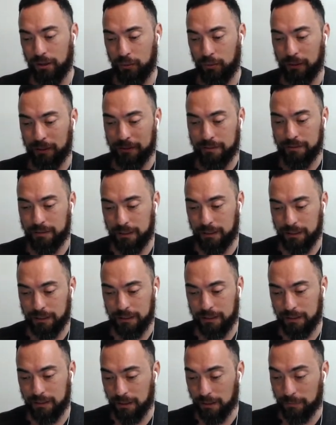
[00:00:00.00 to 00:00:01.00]
we
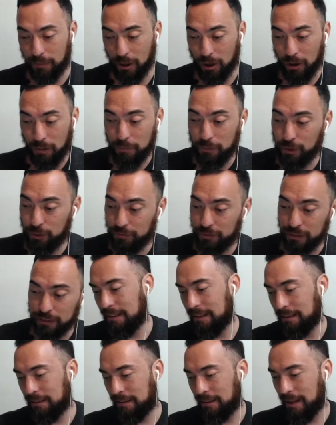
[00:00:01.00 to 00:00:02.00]
see a ball
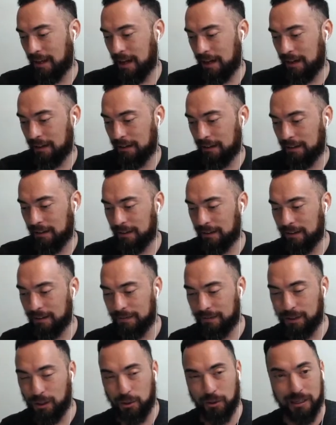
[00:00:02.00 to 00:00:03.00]
moving, kind of
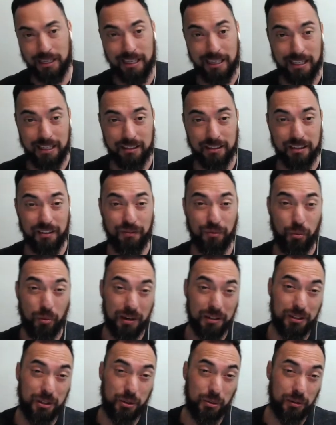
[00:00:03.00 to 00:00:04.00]
gives you a hint of
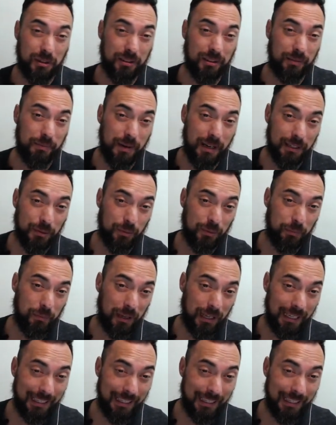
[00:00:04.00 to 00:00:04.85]
what to expect when playing the